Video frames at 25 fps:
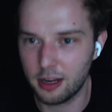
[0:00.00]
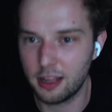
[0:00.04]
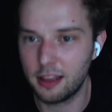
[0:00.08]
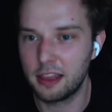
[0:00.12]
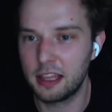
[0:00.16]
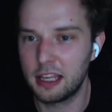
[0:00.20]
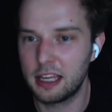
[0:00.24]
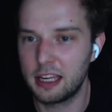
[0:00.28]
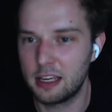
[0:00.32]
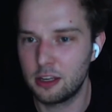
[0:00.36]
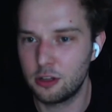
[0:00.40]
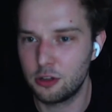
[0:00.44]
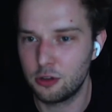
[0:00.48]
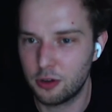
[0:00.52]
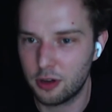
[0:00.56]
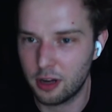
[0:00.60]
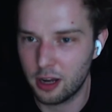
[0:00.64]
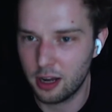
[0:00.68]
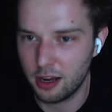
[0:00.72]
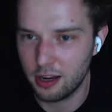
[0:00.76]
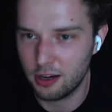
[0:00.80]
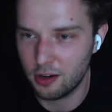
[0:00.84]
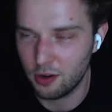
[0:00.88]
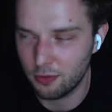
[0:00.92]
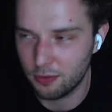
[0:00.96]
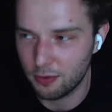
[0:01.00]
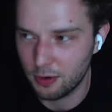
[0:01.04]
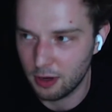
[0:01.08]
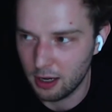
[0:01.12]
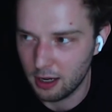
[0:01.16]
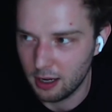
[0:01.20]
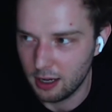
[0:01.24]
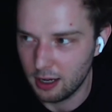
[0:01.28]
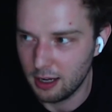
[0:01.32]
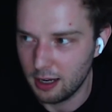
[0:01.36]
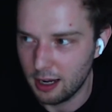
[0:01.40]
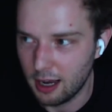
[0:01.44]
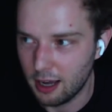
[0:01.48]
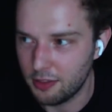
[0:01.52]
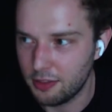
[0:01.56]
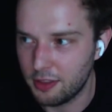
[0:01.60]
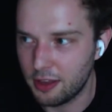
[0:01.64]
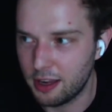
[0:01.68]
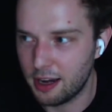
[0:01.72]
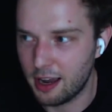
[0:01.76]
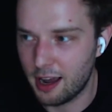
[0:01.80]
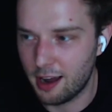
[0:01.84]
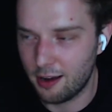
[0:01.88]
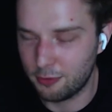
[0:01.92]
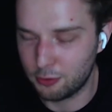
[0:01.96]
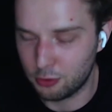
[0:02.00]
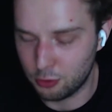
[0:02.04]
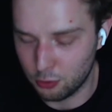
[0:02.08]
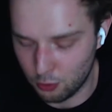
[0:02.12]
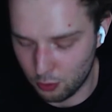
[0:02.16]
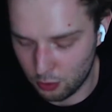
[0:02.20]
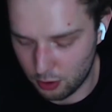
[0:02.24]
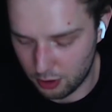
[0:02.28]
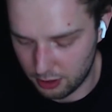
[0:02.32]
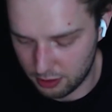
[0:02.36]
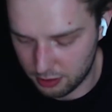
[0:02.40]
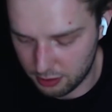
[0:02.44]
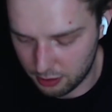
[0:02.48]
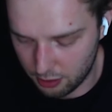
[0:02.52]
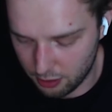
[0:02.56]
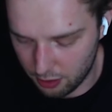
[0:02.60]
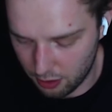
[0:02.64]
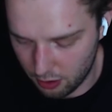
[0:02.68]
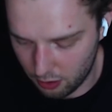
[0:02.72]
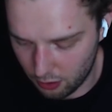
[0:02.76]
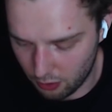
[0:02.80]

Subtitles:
and then you kind of, and then afterwards, you